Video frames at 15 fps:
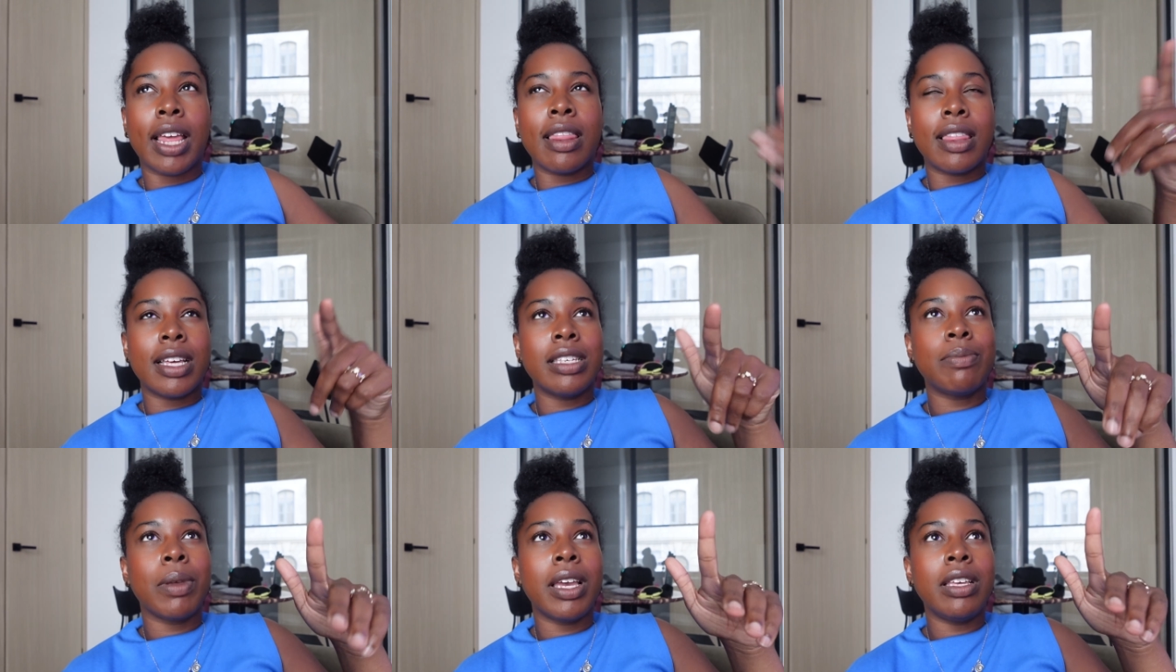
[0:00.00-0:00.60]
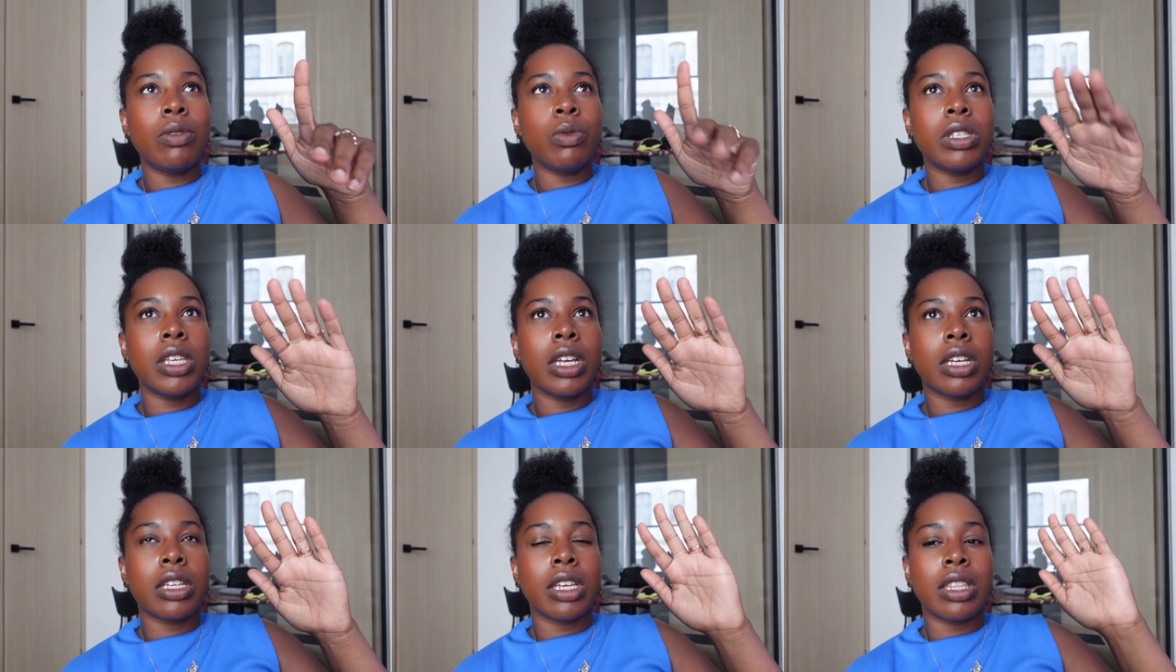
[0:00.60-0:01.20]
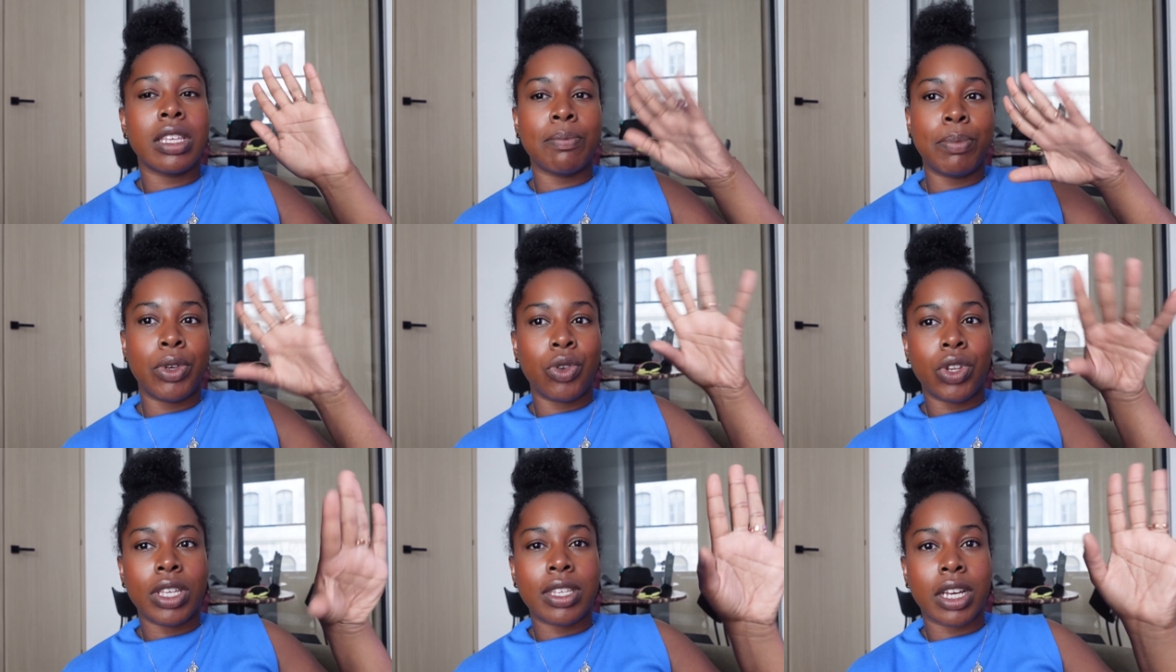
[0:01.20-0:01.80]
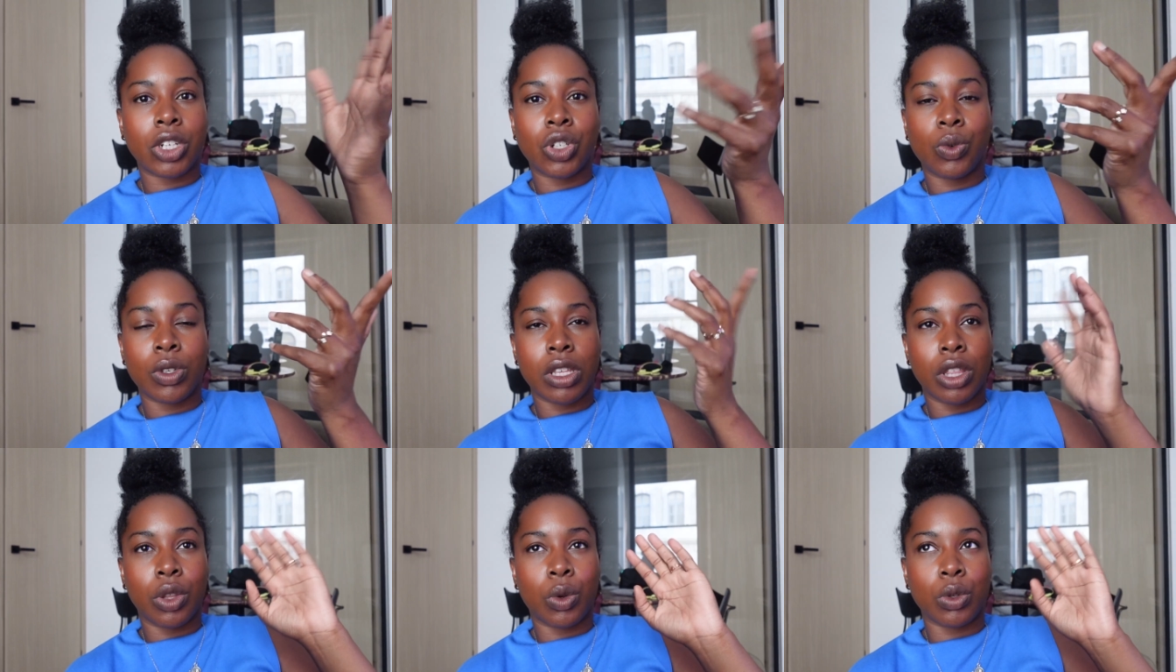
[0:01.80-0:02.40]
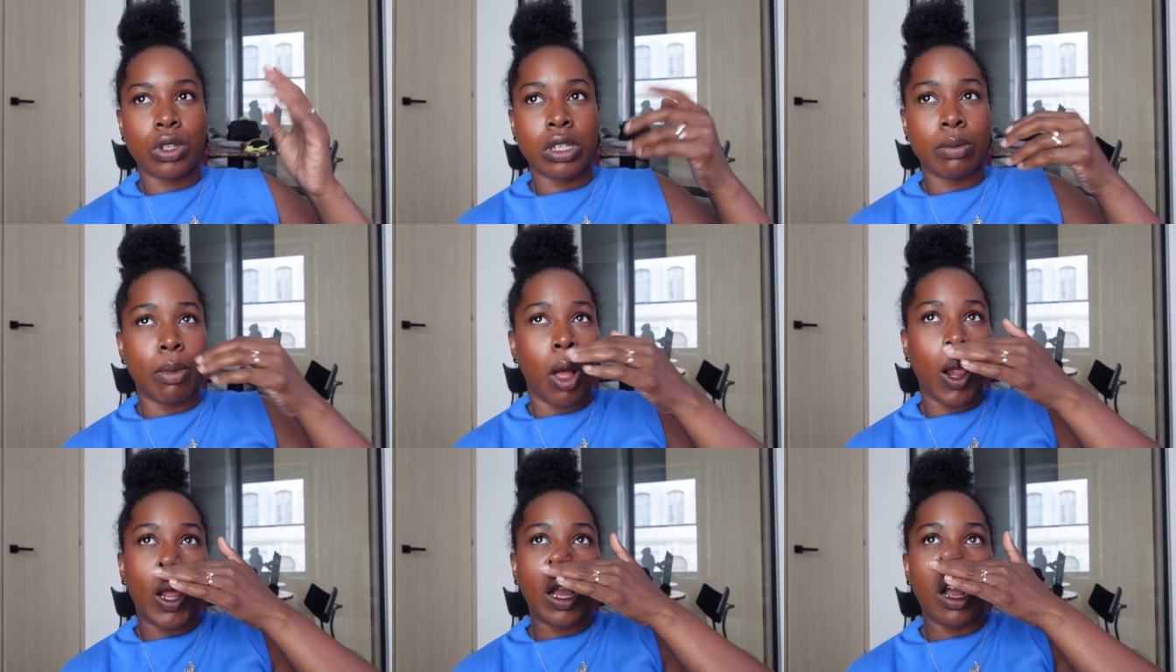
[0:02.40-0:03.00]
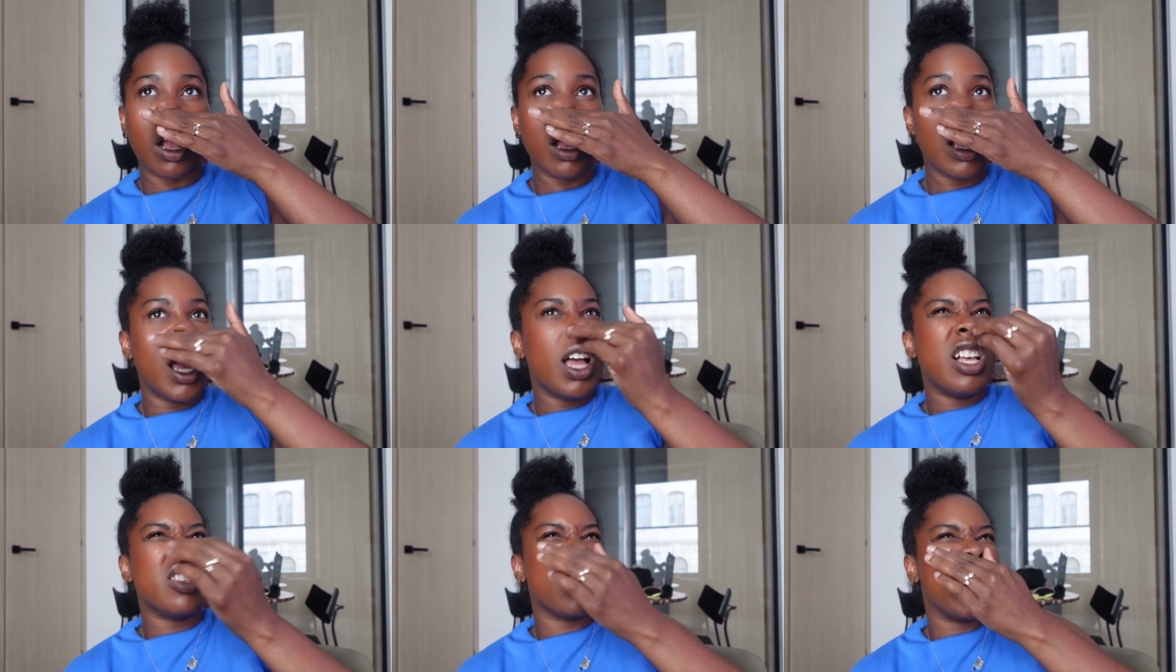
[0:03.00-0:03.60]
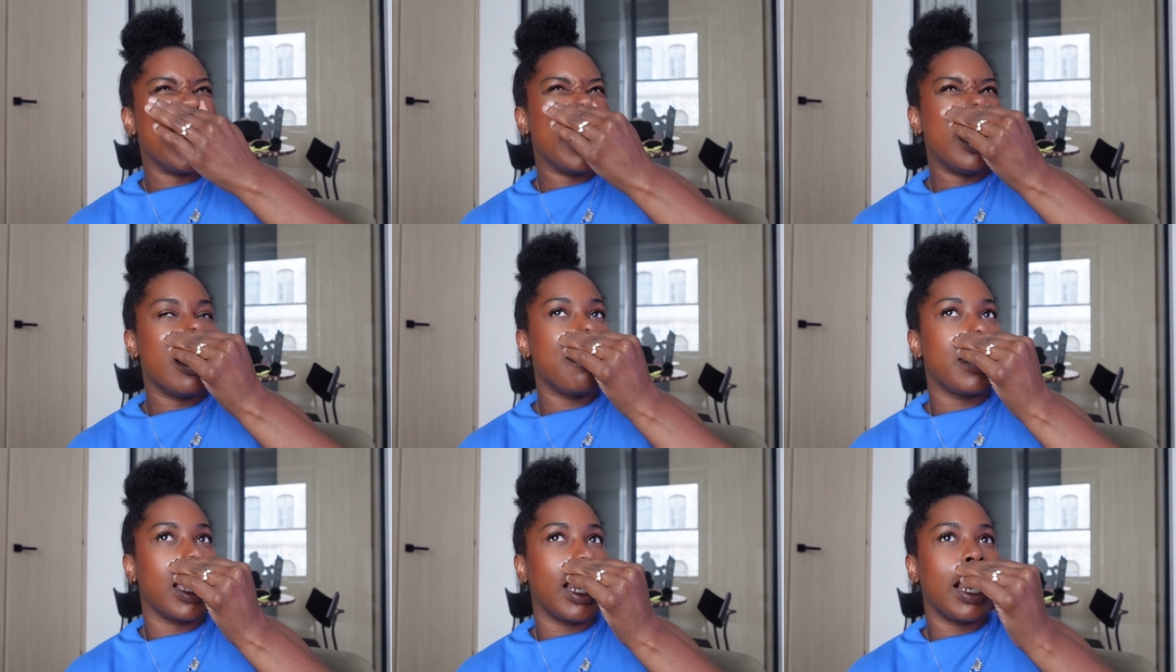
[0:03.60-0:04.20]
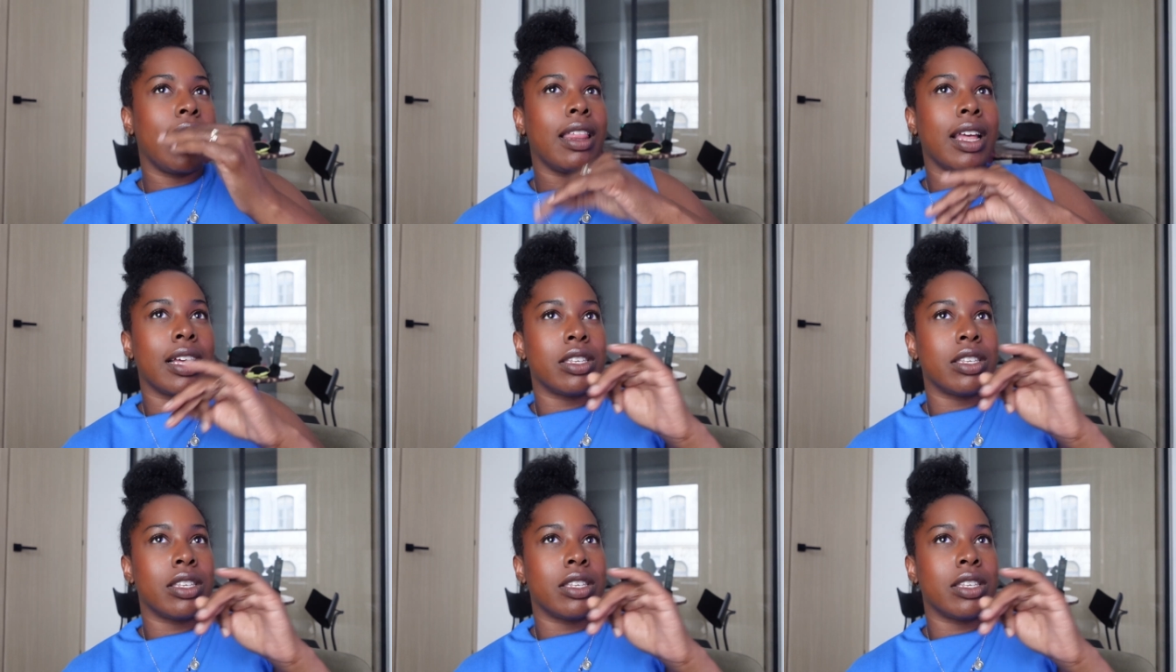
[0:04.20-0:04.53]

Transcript: This place was like, the beauty section was a little smaller, so I didn't end up getting anything.